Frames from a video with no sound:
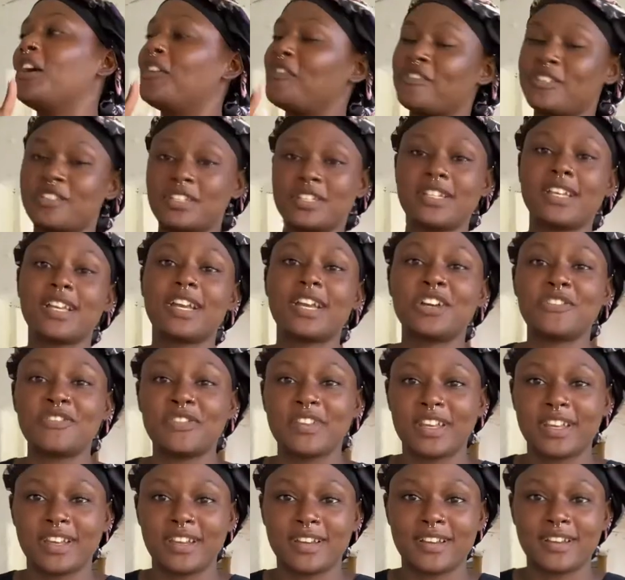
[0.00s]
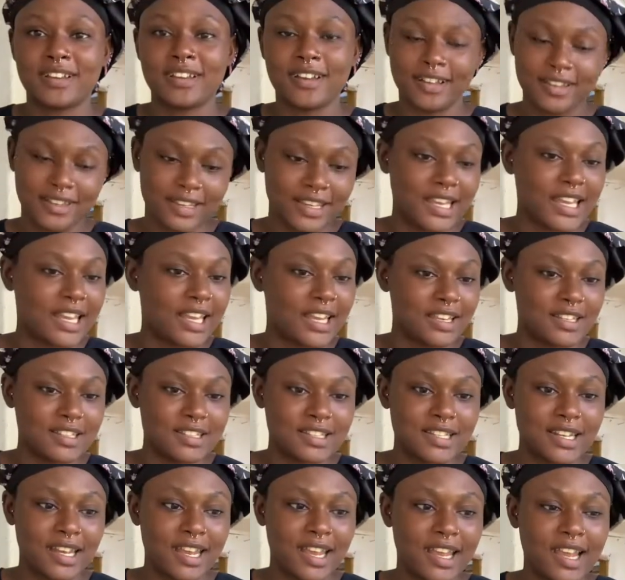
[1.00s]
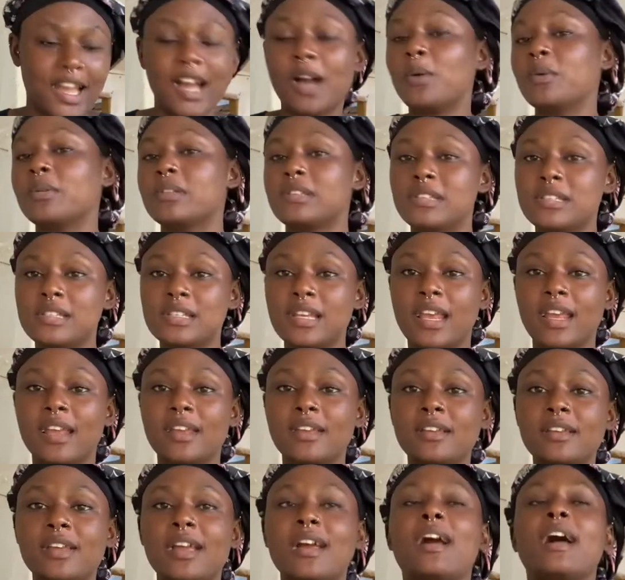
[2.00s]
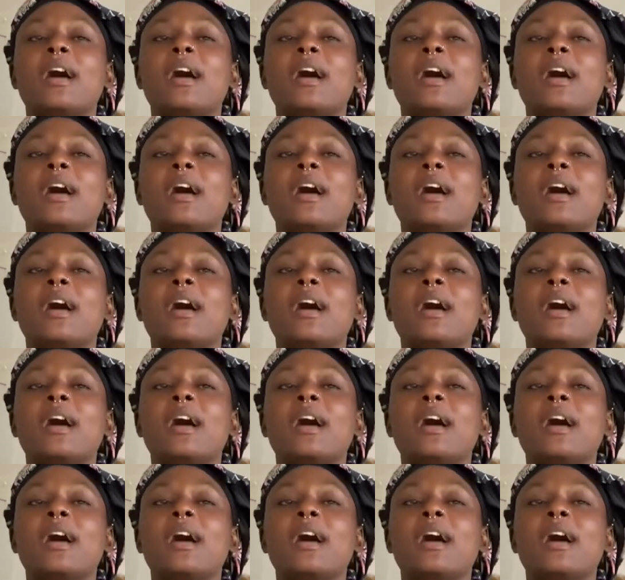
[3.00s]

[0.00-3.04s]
Officially kind of like got the key today, I would say.